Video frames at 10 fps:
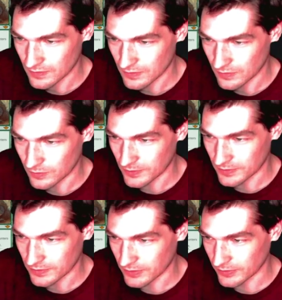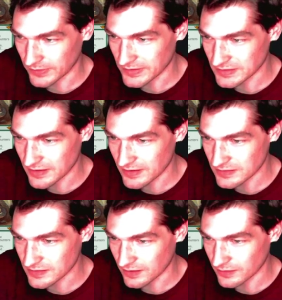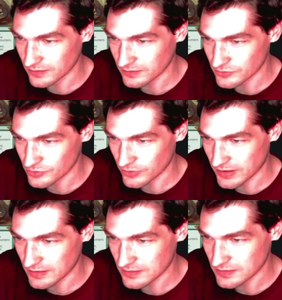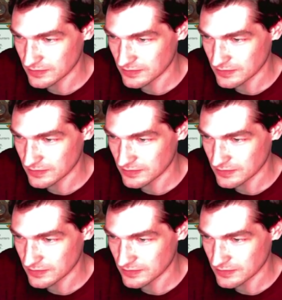Or early Seething Song. Dragons.